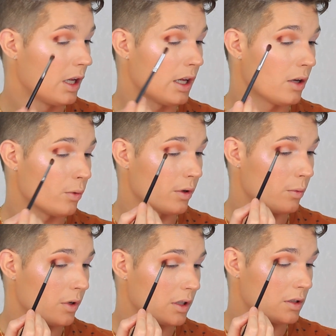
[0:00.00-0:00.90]
And with
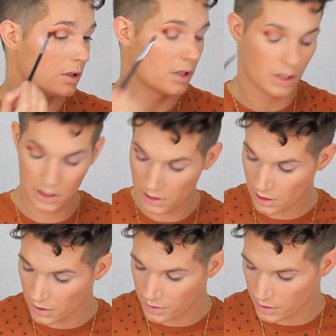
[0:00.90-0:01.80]
what's
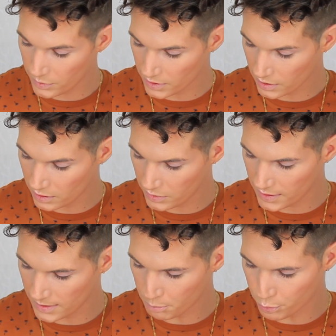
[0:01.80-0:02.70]
on there, we're going to go
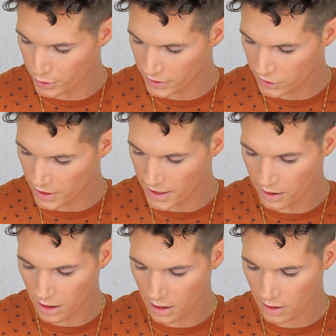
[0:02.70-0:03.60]
ahead and brush that
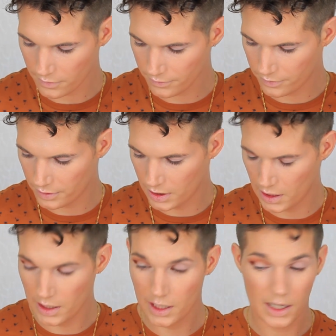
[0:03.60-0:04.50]
off.
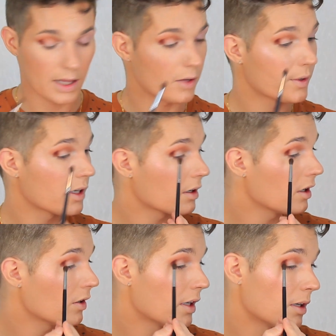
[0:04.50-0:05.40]
And we're going to
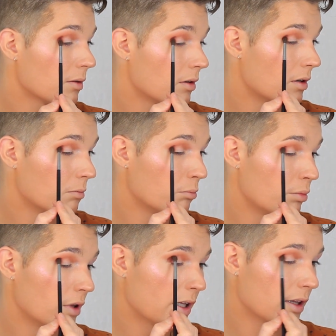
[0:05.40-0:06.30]
go ahead and
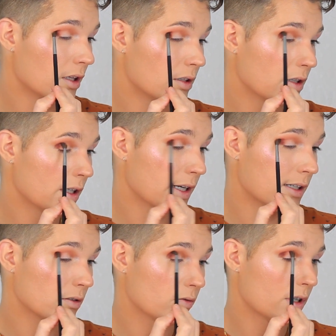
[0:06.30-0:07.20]
blend this in
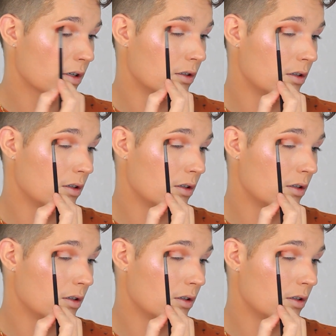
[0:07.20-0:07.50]
as well.